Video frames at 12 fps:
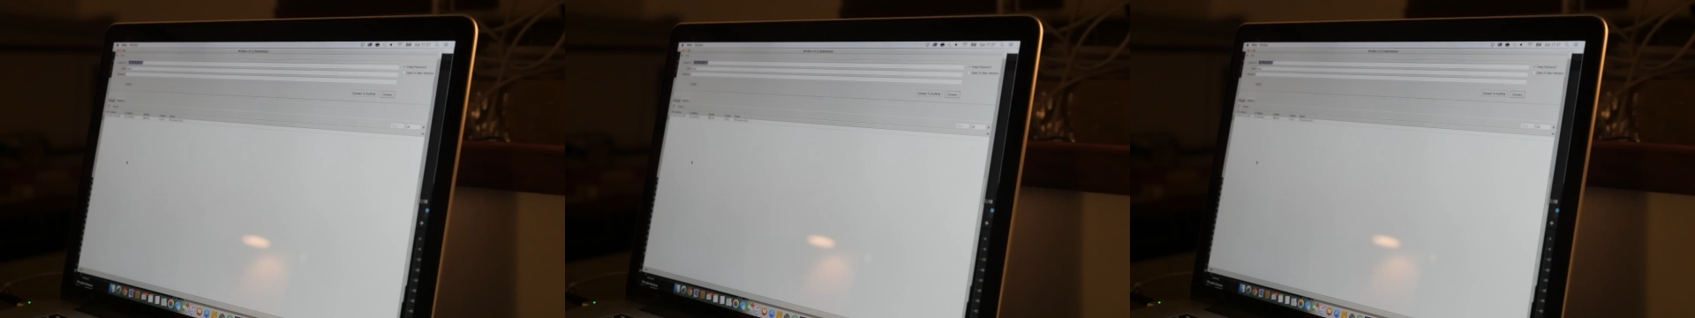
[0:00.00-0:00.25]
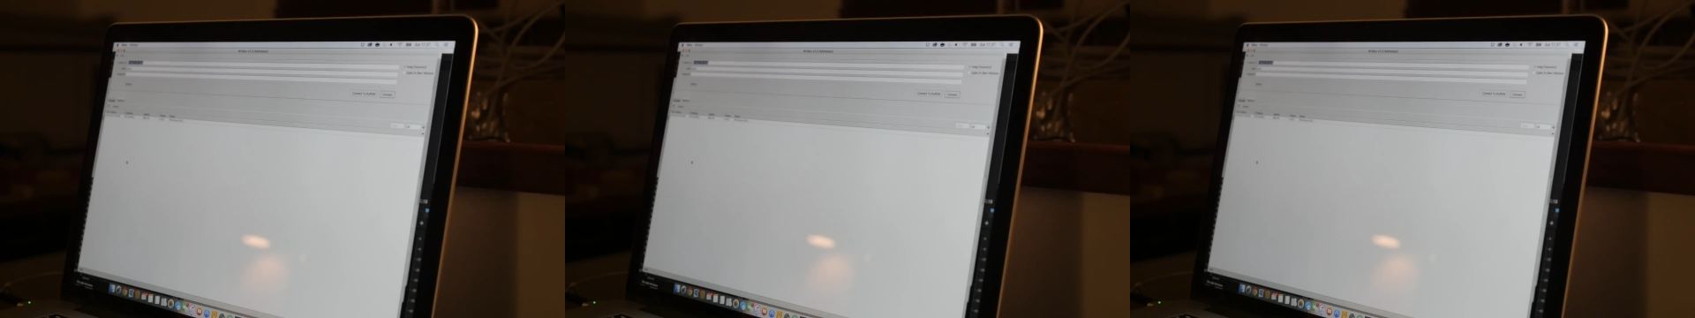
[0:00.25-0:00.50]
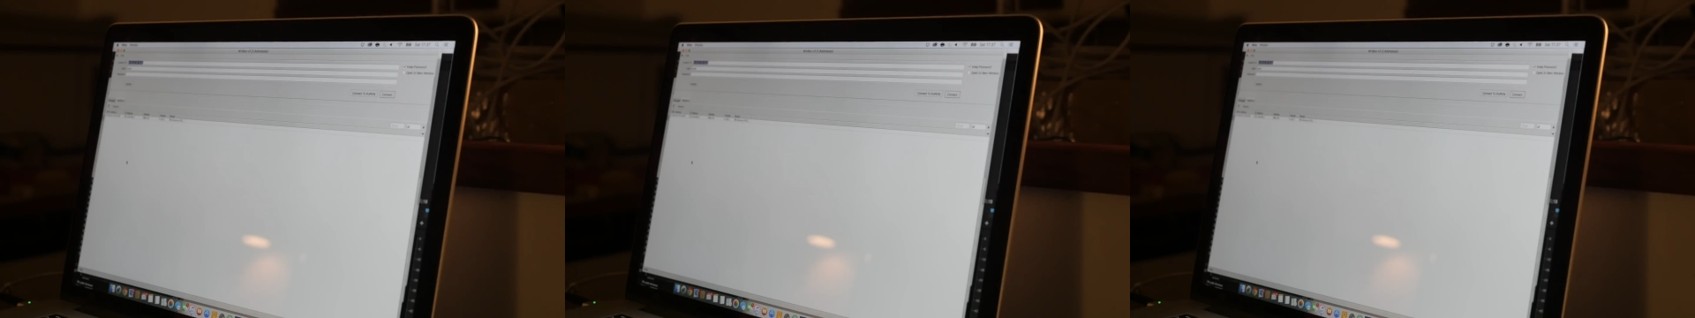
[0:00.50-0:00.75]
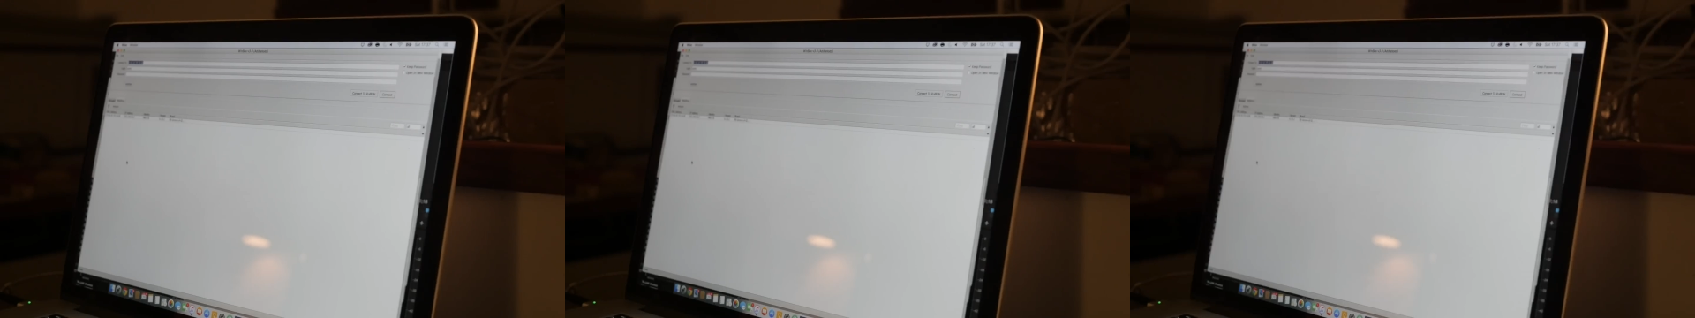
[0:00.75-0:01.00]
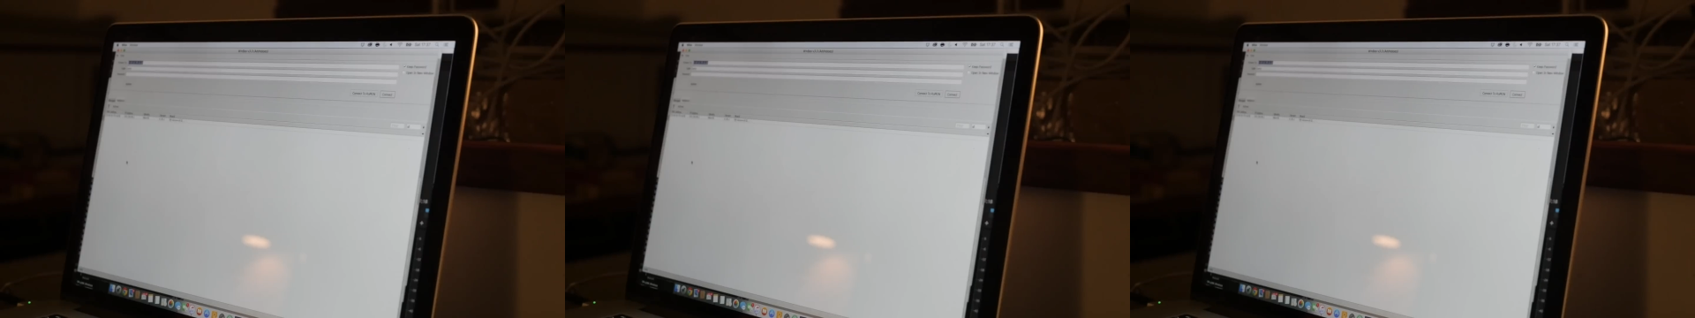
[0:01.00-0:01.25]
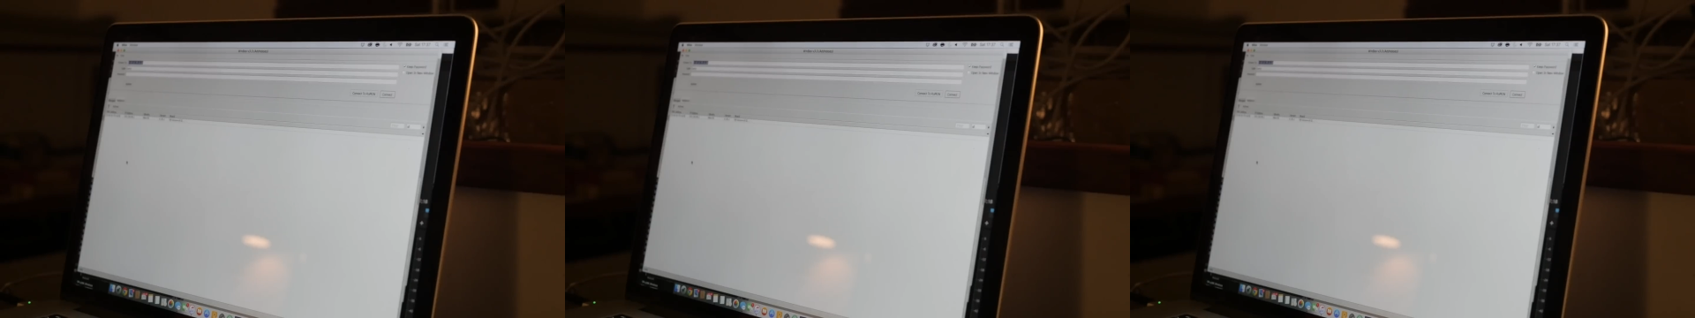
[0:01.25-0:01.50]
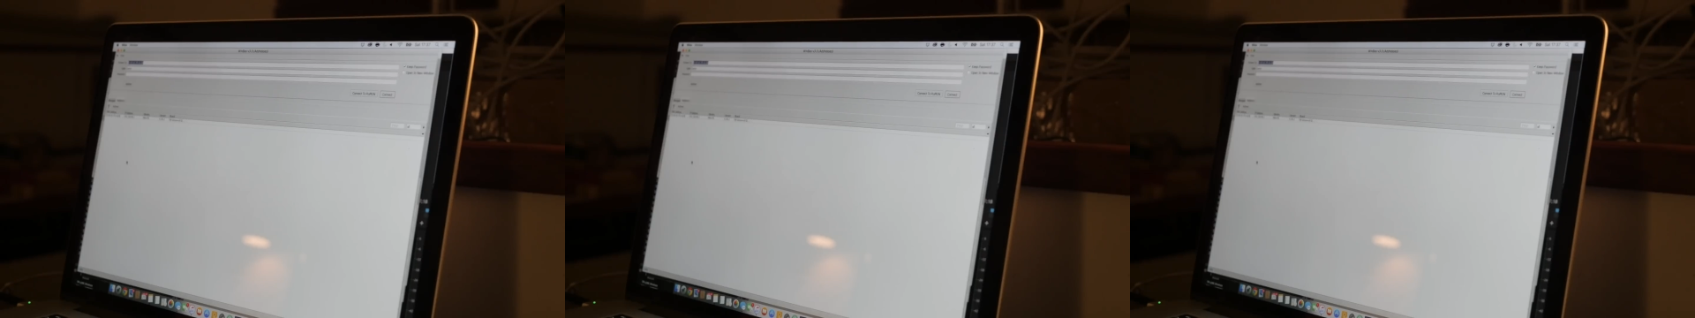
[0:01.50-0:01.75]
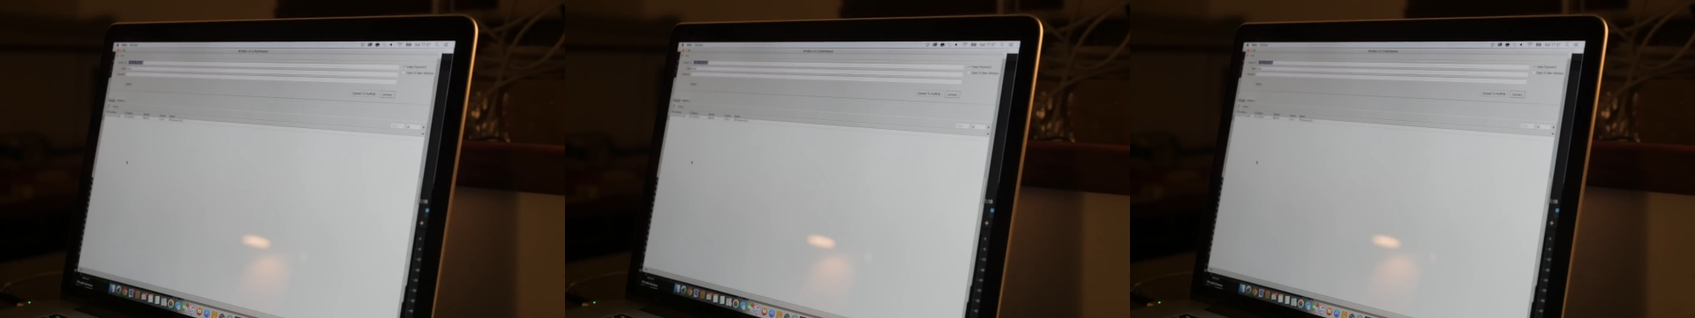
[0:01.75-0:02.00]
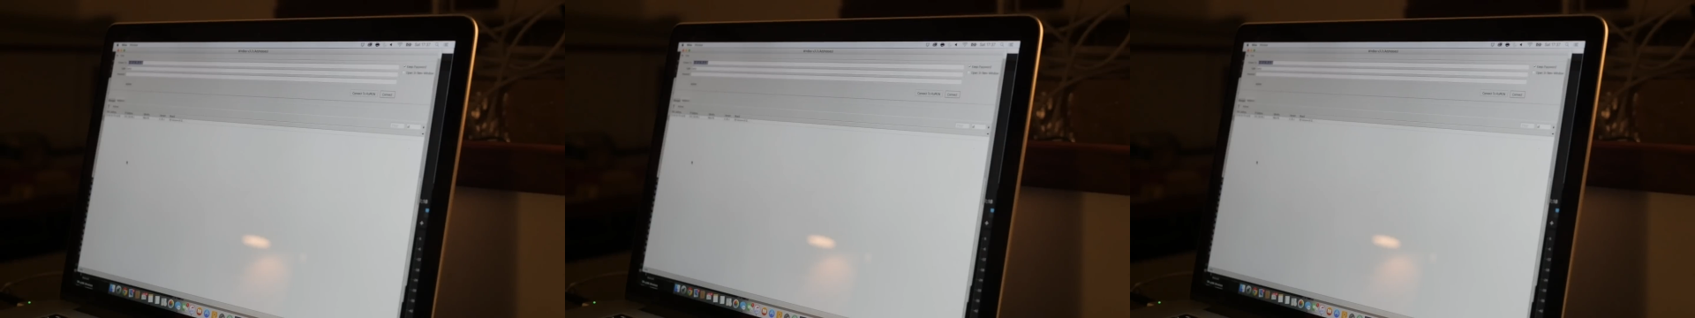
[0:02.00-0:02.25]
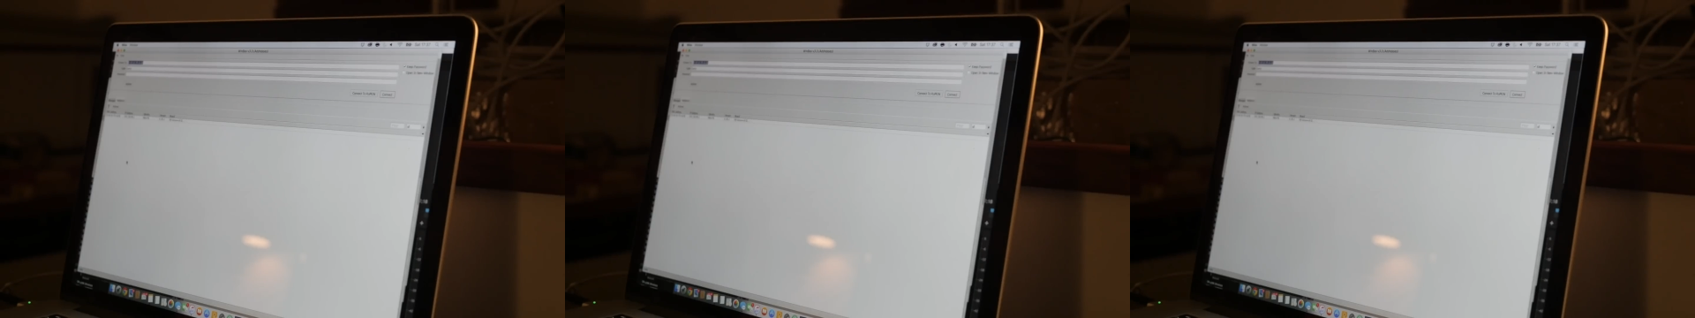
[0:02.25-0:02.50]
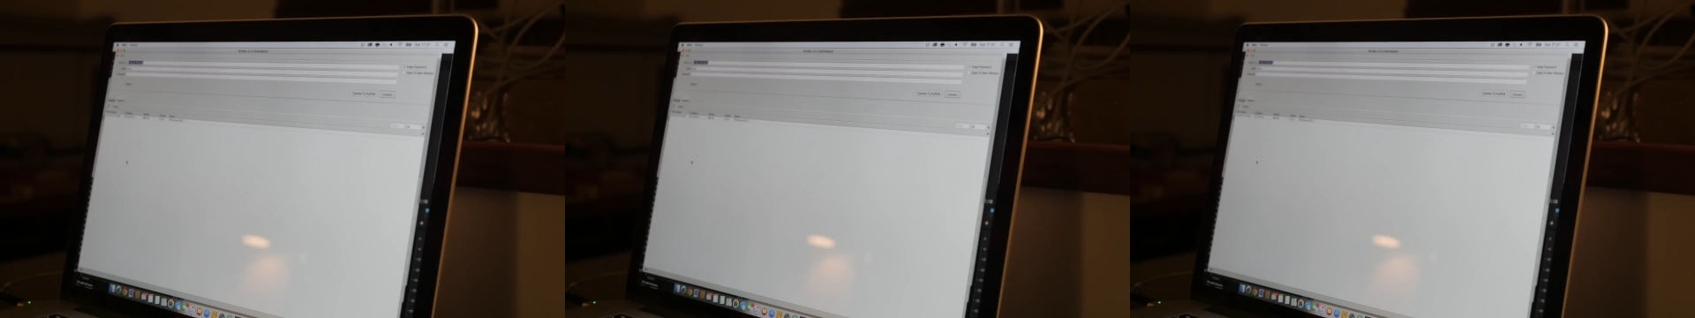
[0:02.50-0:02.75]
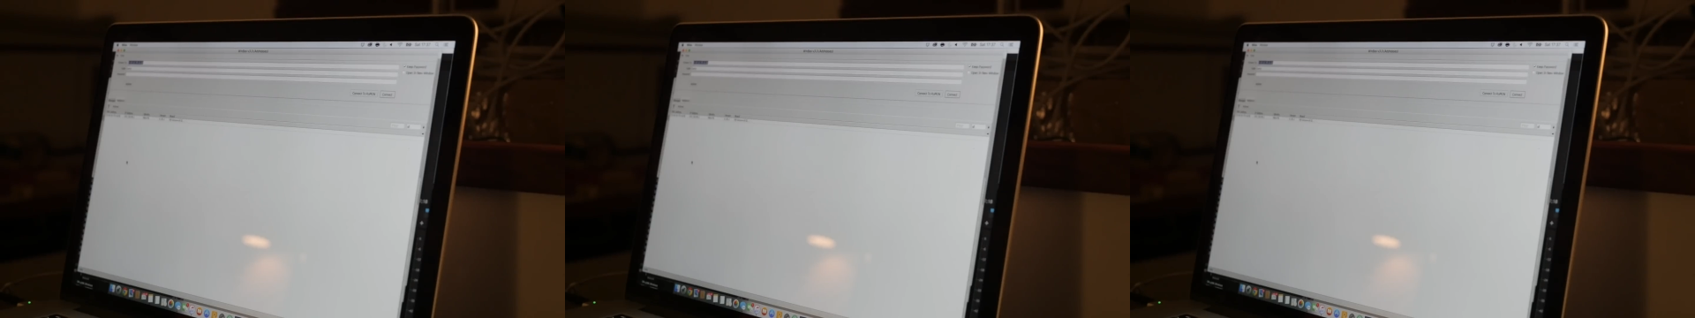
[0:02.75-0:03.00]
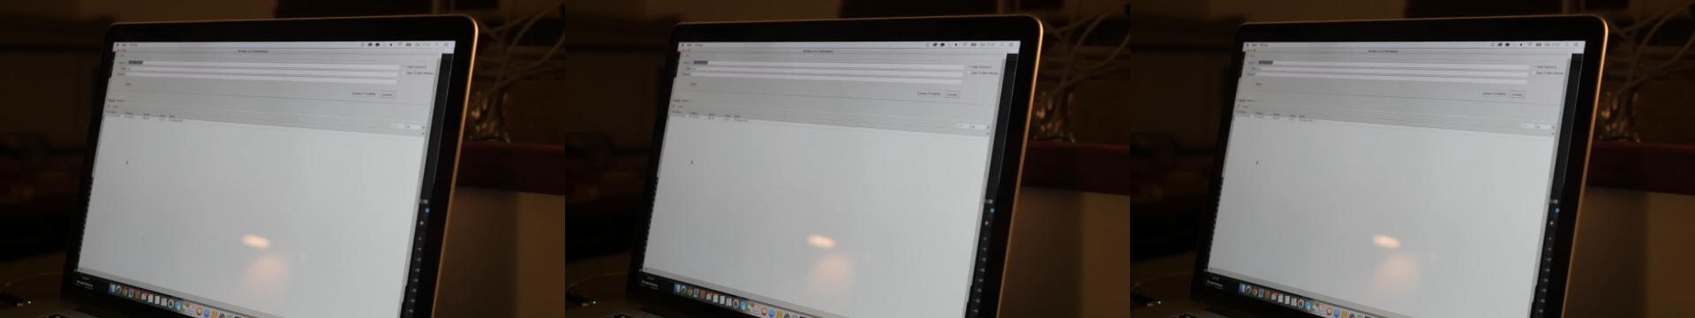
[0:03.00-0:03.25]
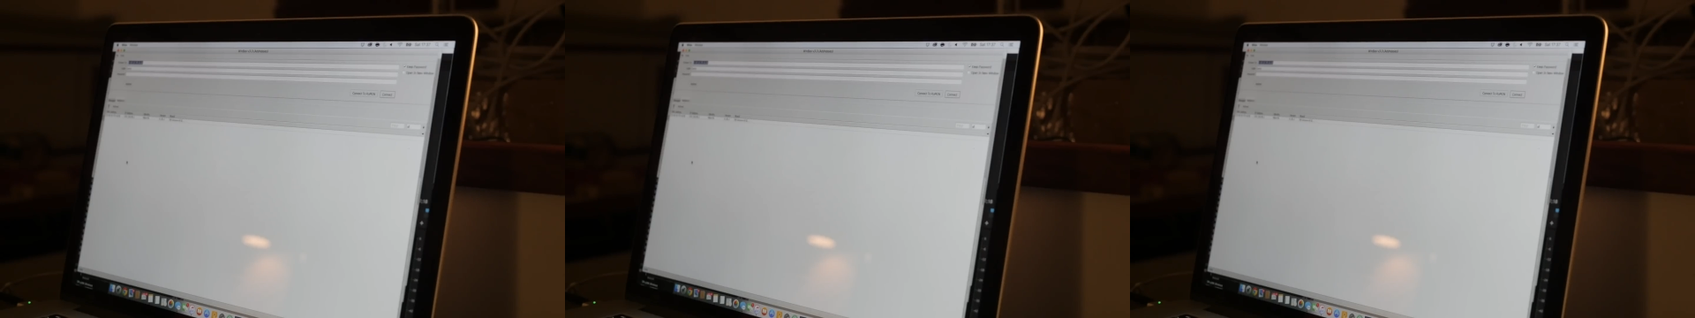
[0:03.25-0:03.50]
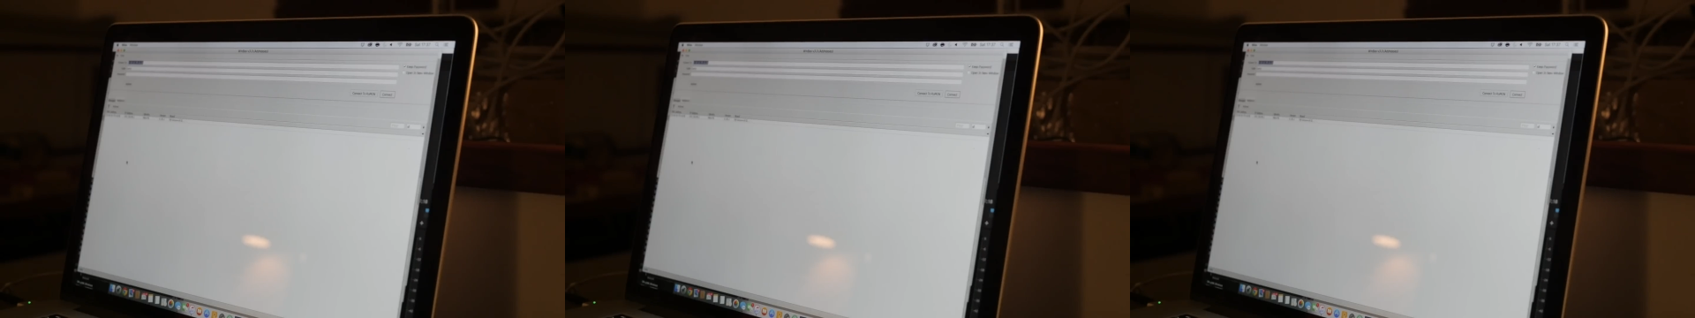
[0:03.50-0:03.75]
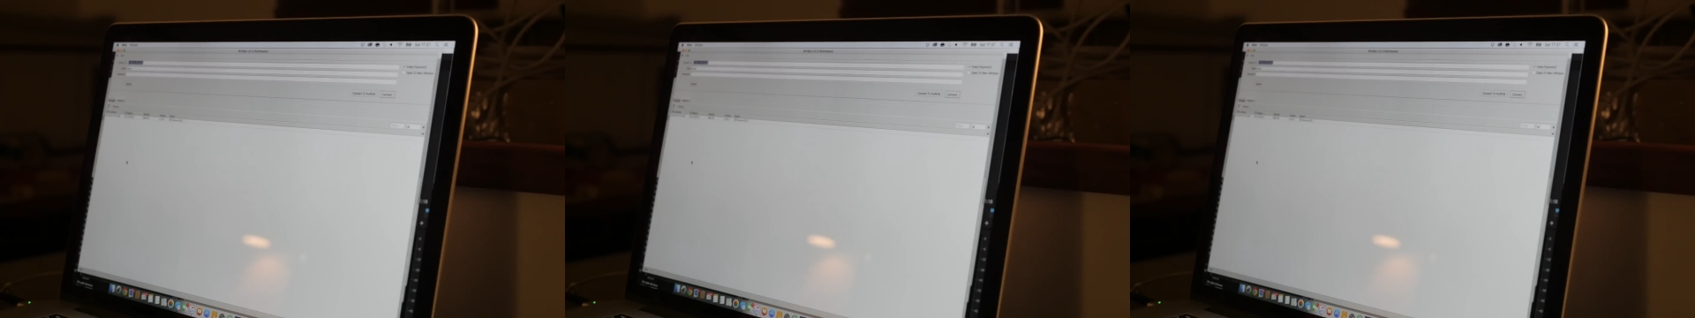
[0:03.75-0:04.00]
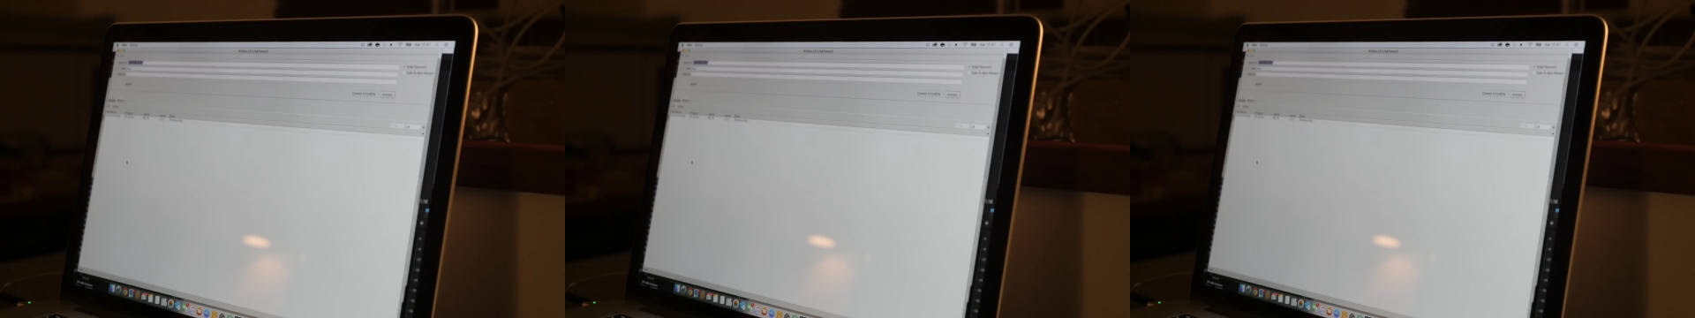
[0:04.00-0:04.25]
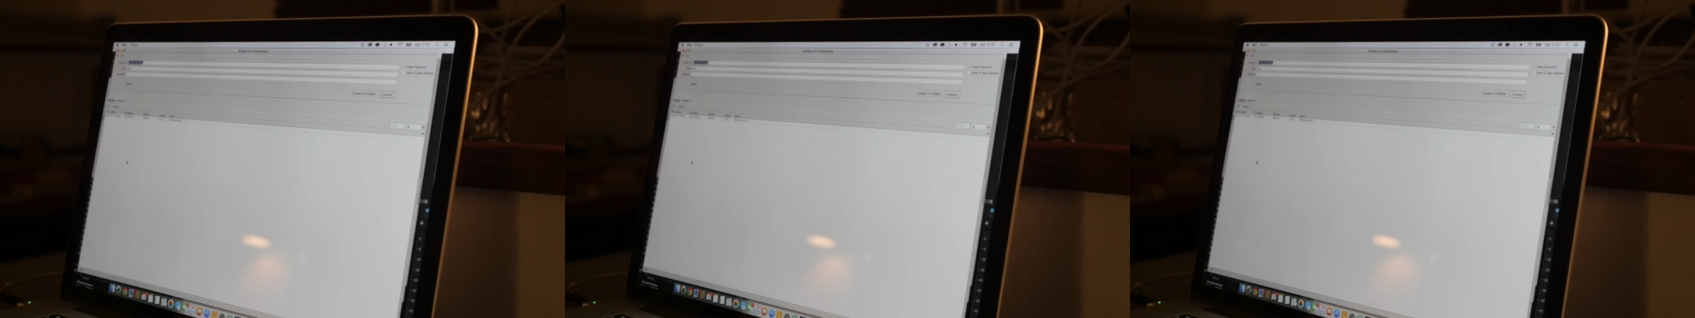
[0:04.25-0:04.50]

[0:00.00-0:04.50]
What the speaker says: [unreadable: no face in view]